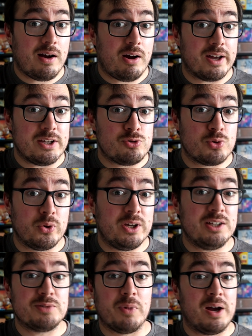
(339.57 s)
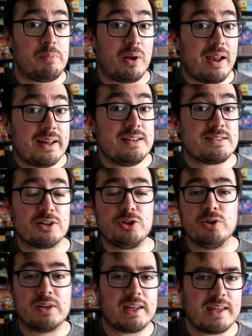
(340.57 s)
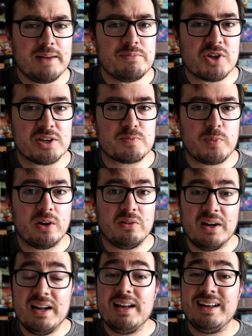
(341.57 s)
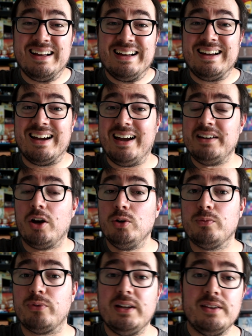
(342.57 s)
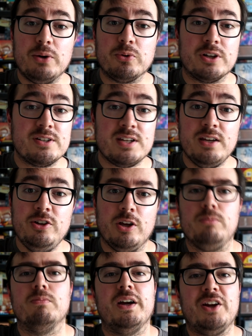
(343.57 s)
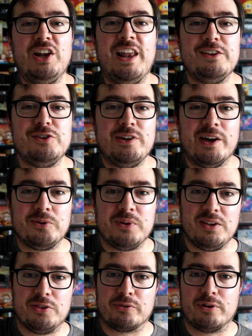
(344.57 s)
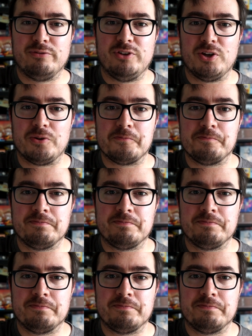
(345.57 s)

I enjoyed my plays at U K Games Expo, and hopefully that will continue, and I'll let you know in the review.